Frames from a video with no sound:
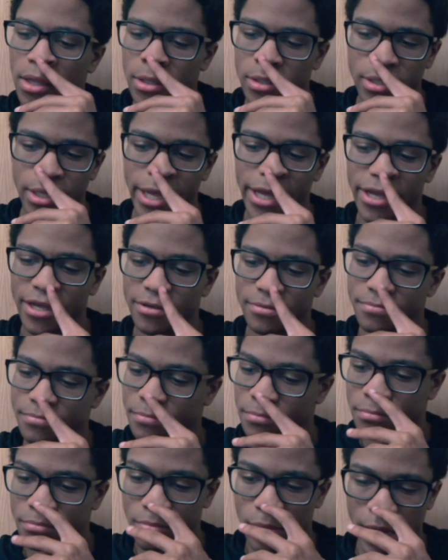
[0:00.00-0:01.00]
Like,
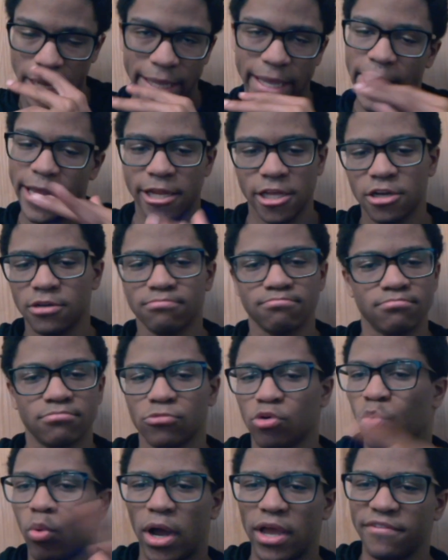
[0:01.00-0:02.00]
I get it,
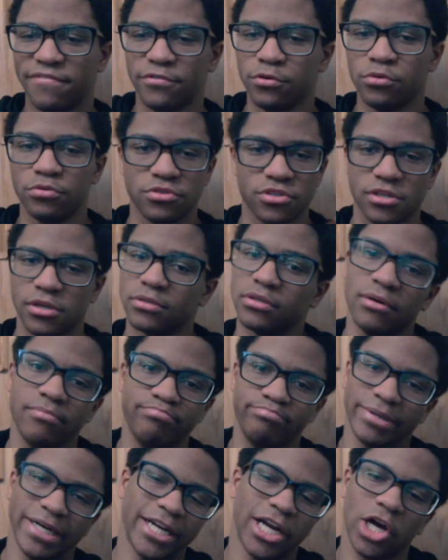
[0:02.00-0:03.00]
waifus,
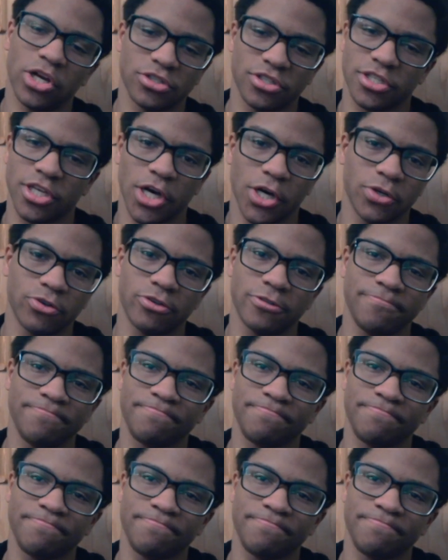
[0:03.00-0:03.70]
but also